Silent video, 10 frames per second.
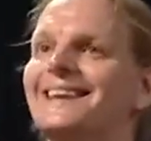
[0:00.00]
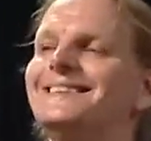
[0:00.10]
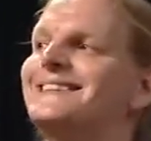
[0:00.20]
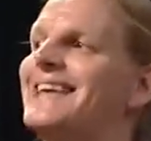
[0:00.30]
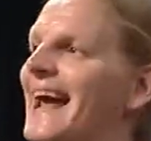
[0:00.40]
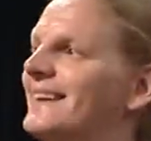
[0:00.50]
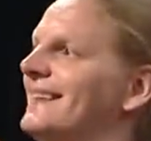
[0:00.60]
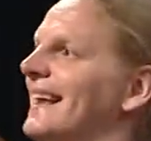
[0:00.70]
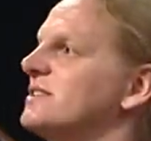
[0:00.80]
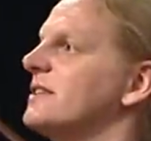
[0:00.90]
can detect
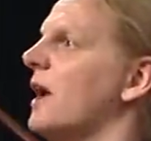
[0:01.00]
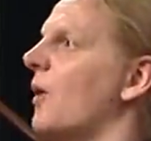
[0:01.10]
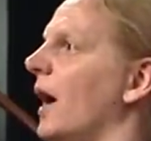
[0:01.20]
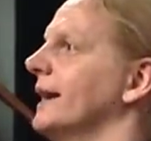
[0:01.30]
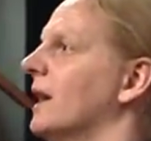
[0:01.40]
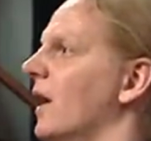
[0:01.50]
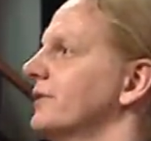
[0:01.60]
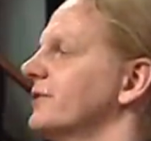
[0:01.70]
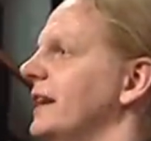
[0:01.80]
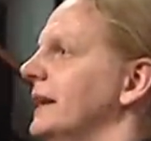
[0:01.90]
things that our eye
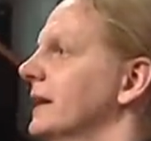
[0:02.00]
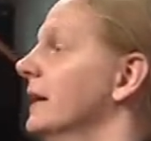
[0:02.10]
can't see.